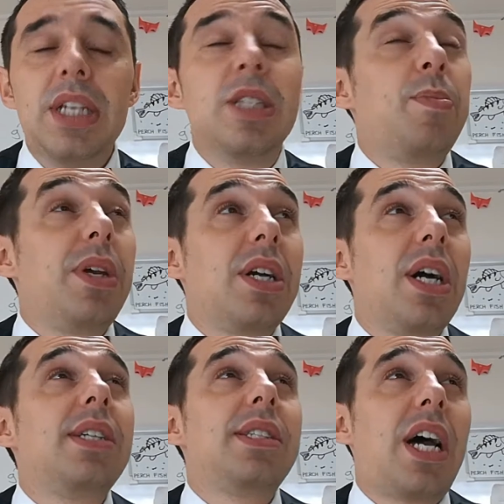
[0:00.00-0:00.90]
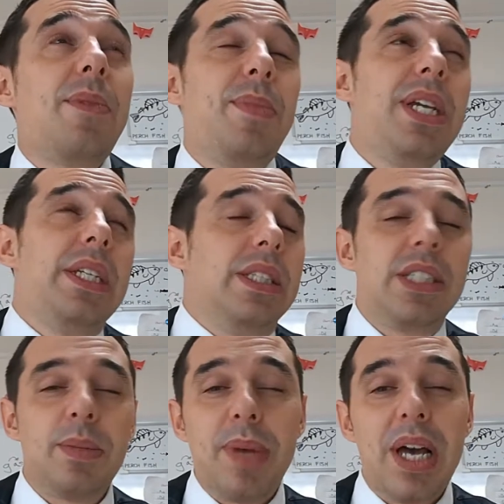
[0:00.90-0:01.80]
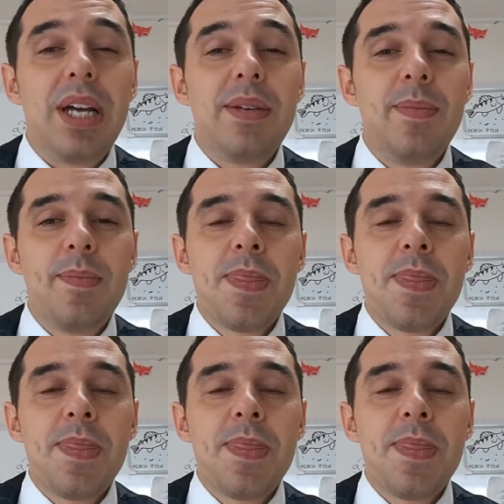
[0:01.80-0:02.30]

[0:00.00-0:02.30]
is because I'm in Japan.